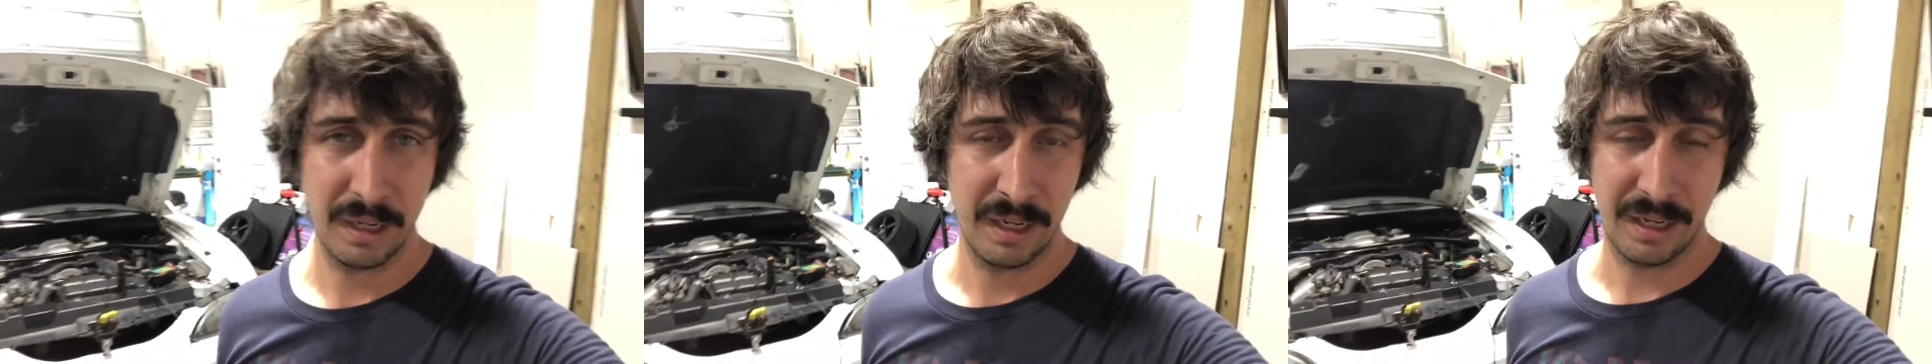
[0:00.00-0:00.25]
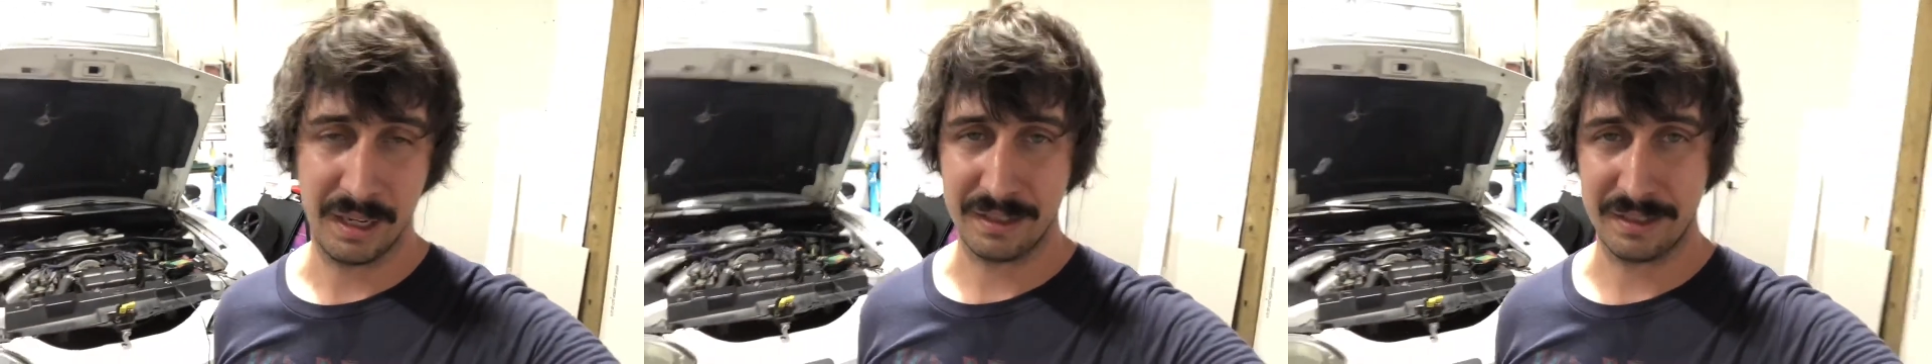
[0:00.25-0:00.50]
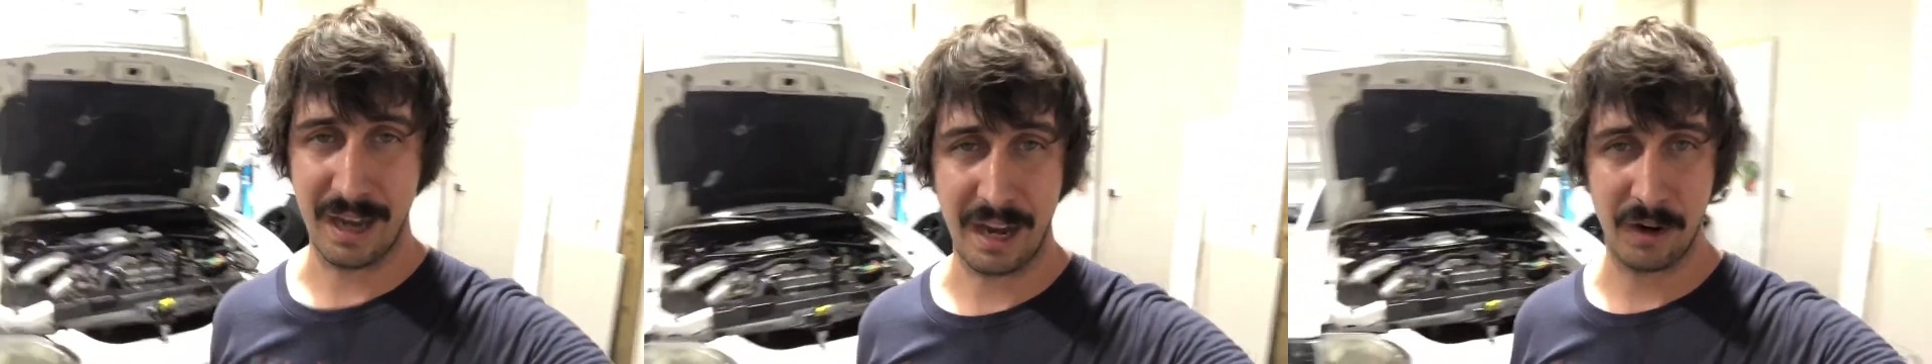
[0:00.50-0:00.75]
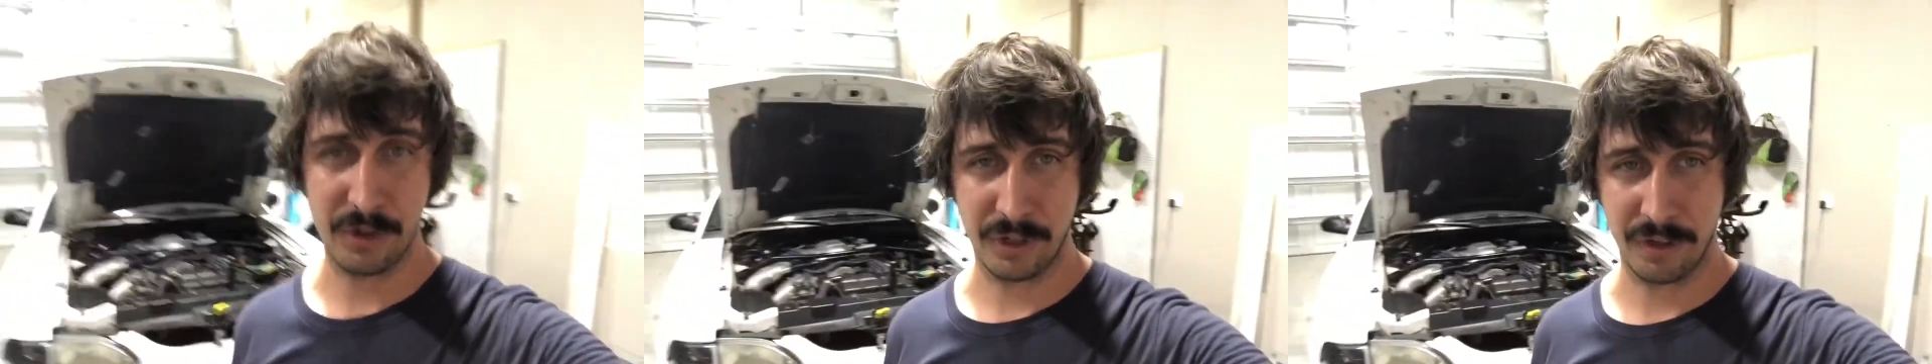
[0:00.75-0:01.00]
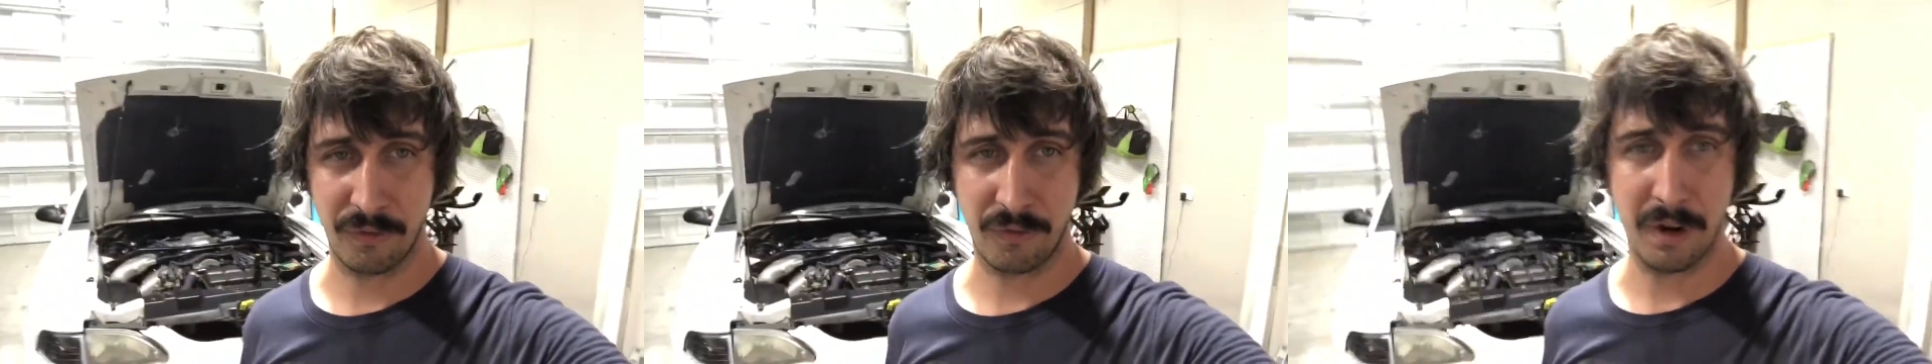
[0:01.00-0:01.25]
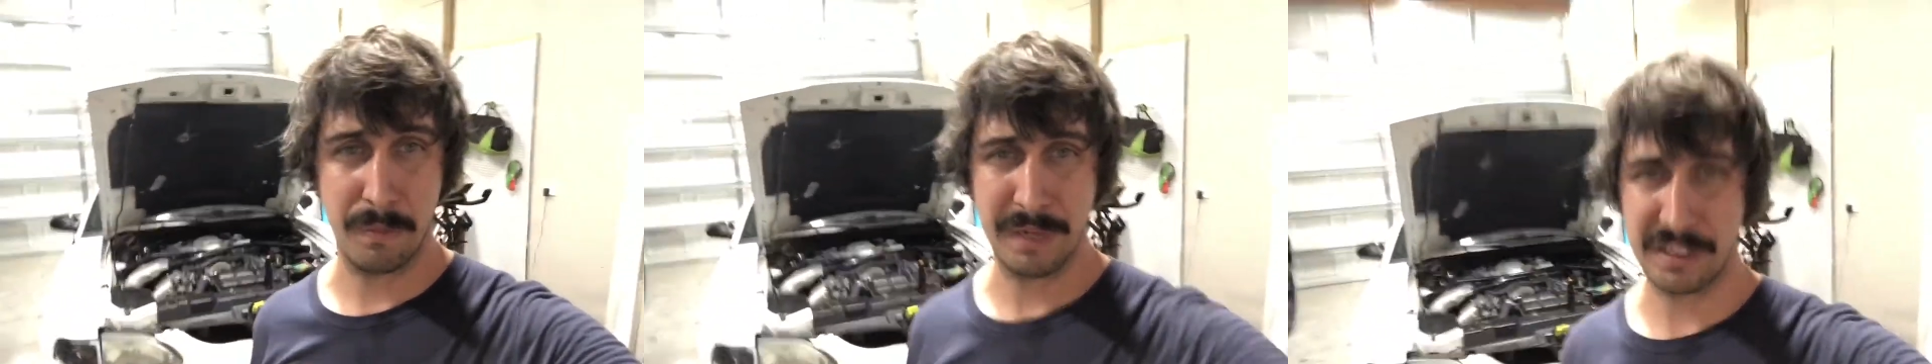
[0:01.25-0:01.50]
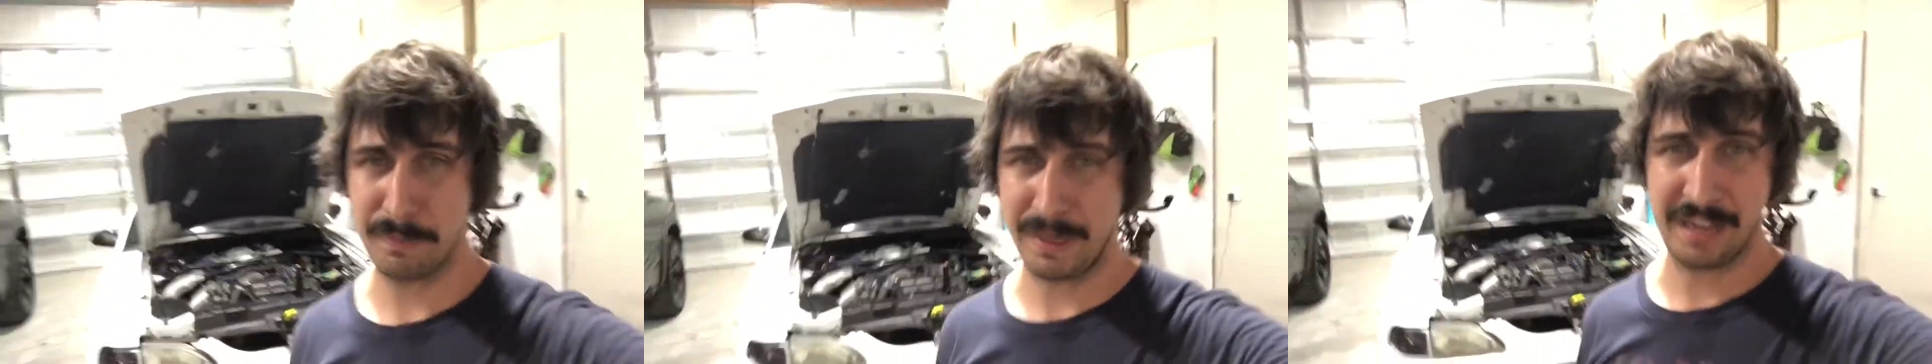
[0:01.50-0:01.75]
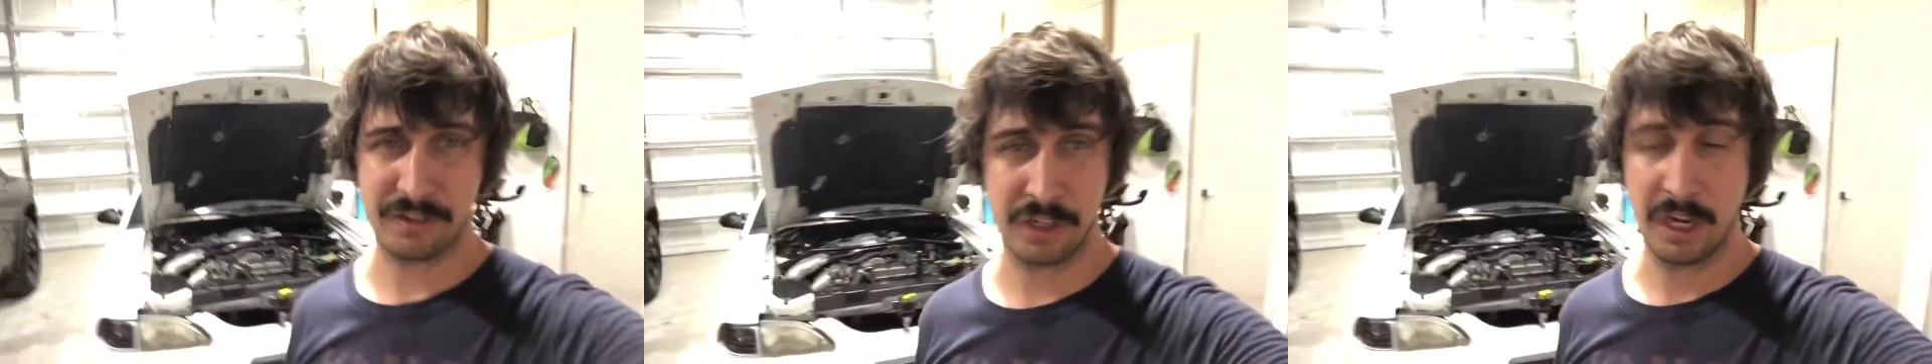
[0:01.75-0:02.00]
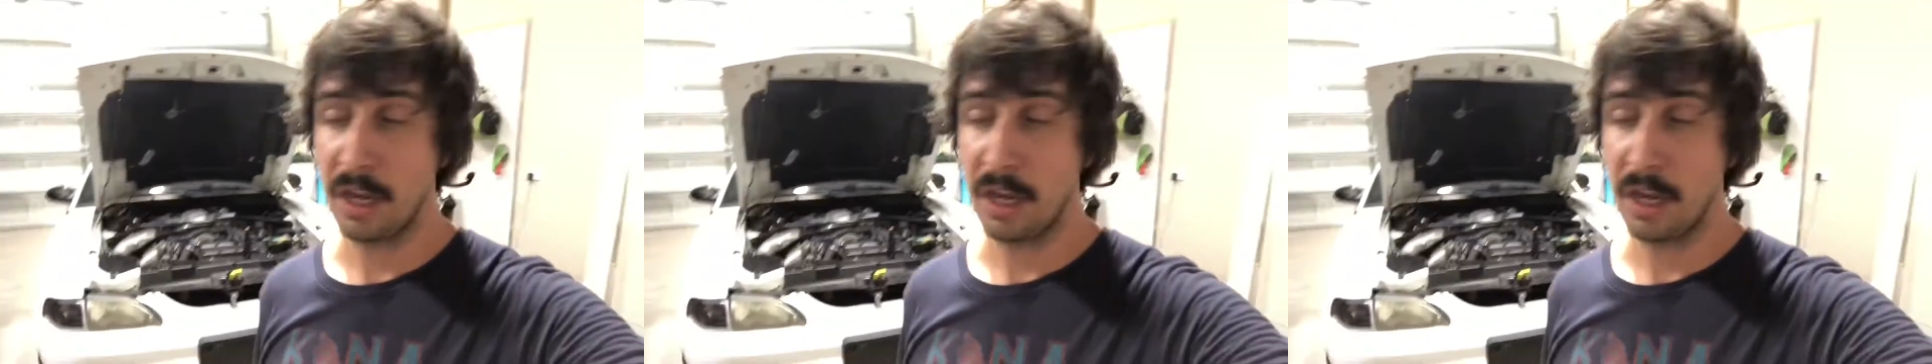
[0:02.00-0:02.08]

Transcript: uh, tires on the front mix matched.